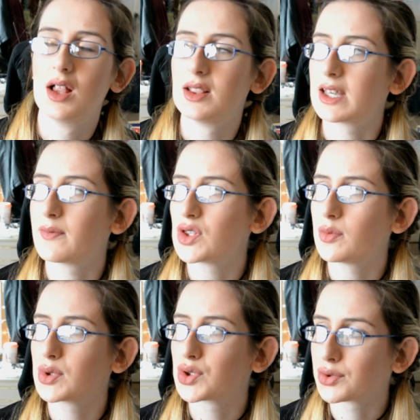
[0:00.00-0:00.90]
Like if it's your
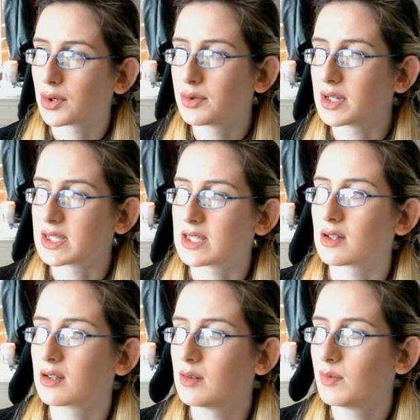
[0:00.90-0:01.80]
Patronus, it's
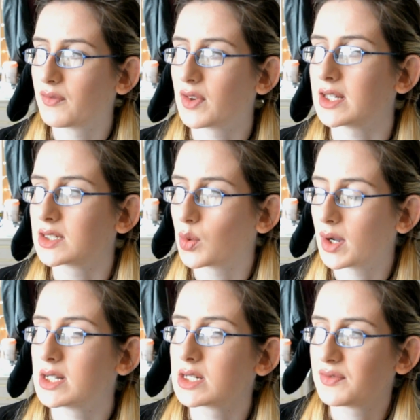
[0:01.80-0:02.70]
gotta come off like quite
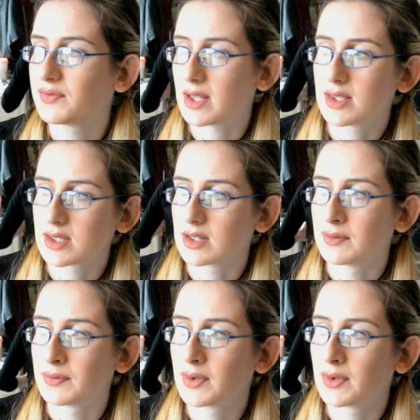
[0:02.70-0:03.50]
defensive.